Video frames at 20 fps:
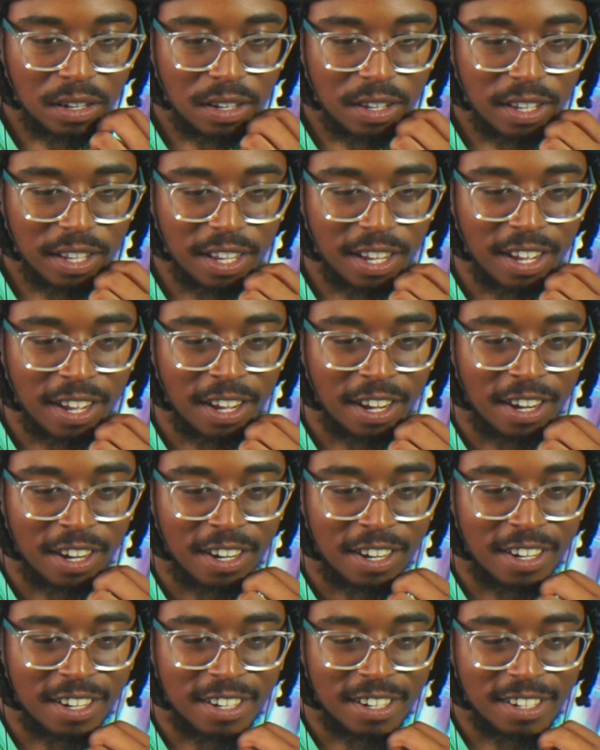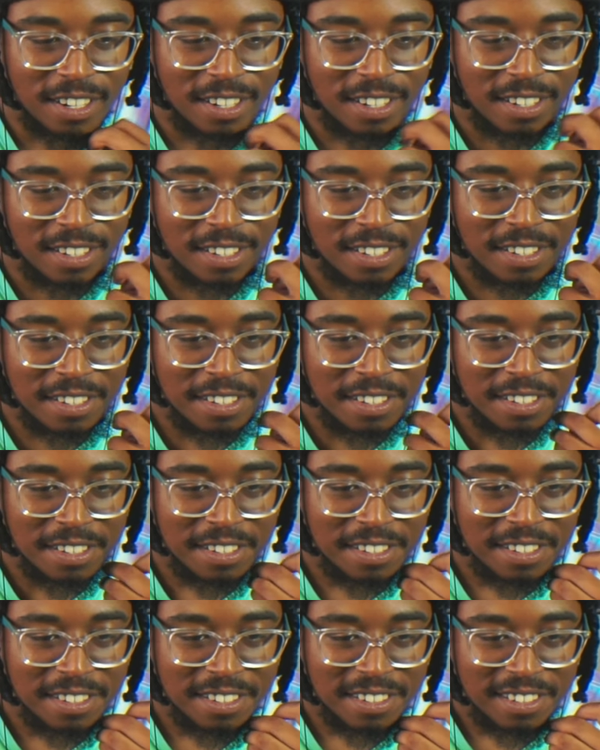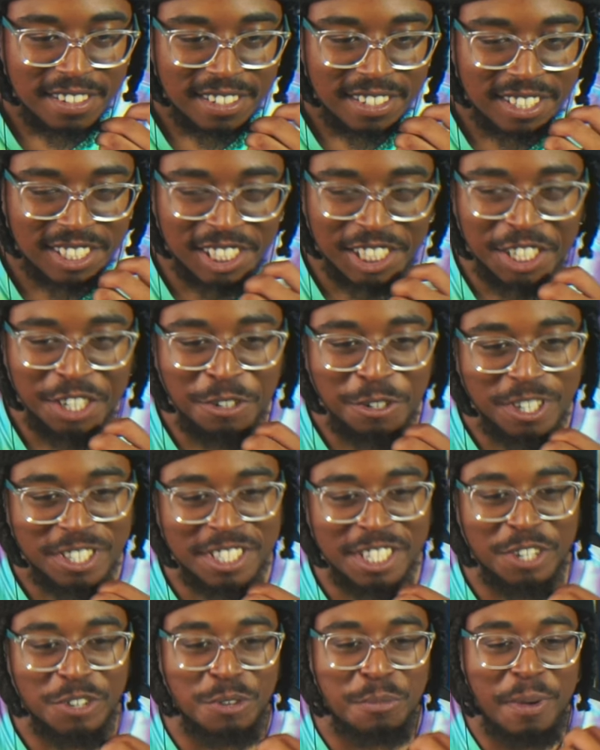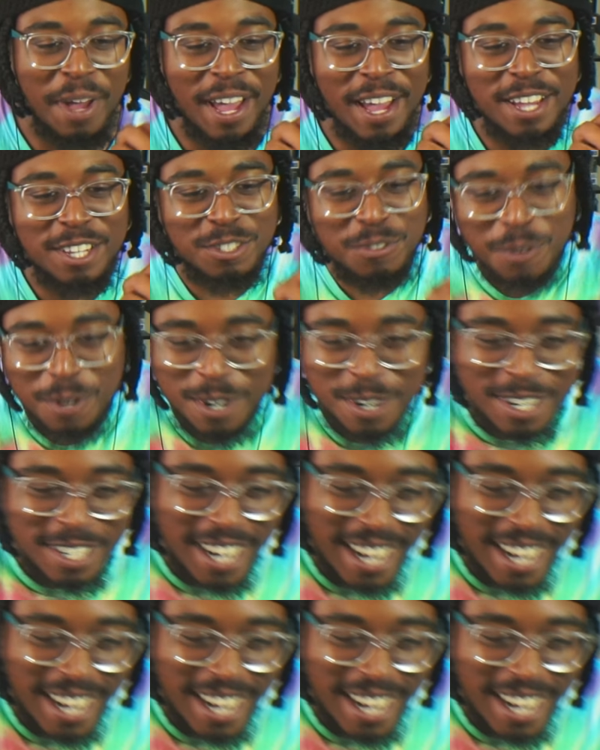Yeah. She knew the secret password,